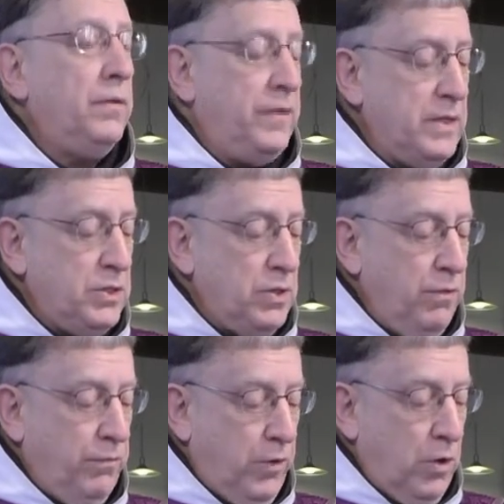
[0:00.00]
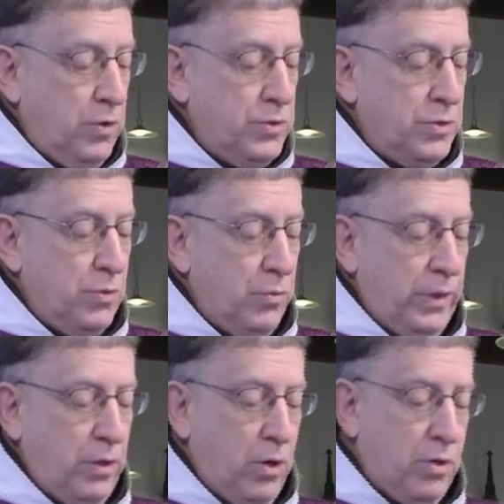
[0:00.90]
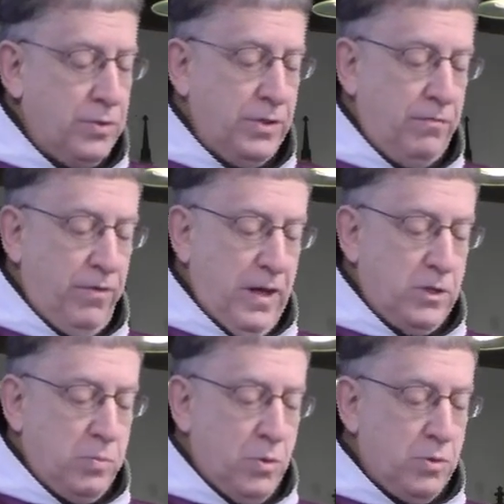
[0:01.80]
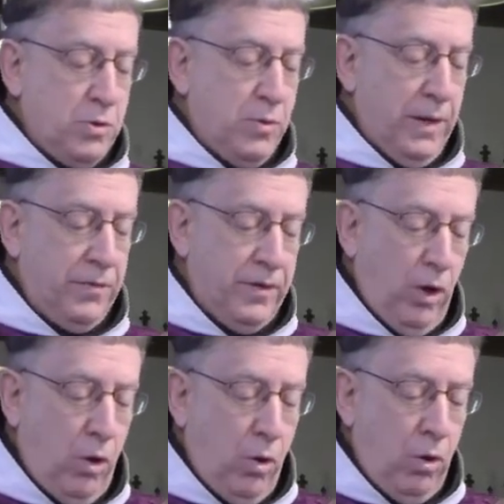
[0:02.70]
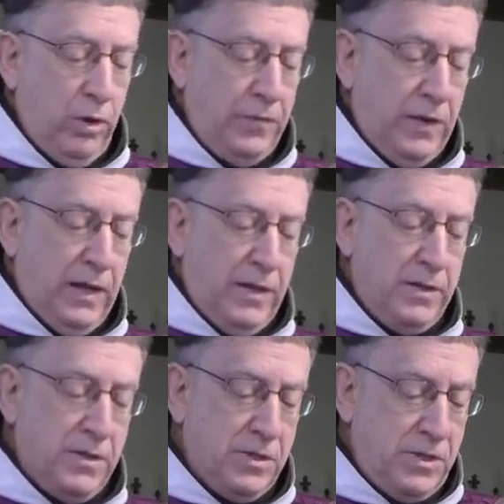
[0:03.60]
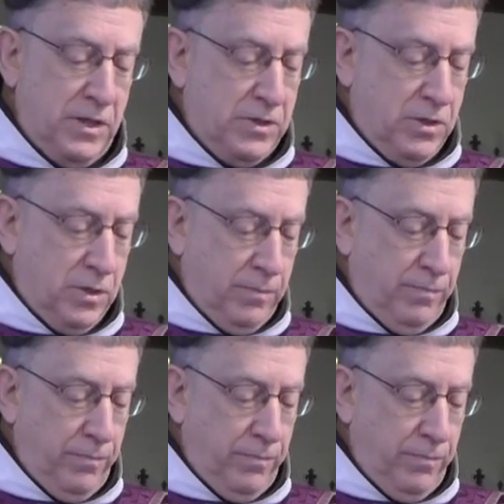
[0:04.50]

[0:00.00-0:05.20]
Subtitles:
This verse recurs in Vespers throughout the whole of the Lenten season.